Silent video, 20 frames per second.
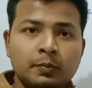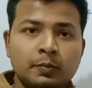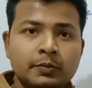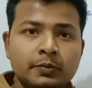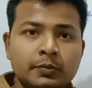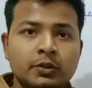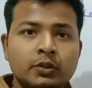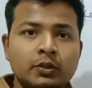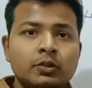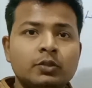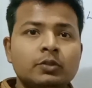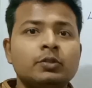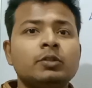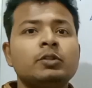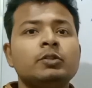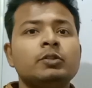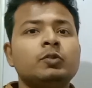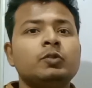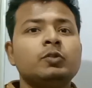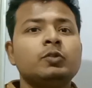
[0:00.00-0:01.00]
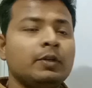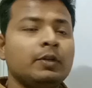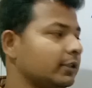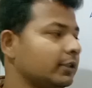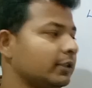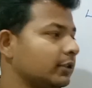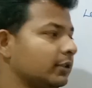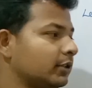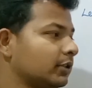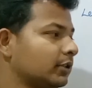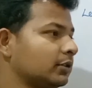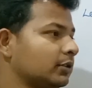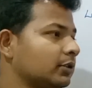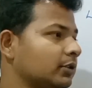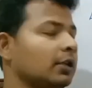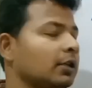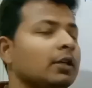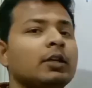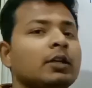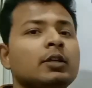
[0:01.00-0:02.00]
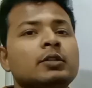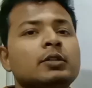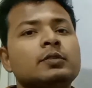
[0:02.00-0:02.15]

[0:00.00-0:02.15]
hope you like this.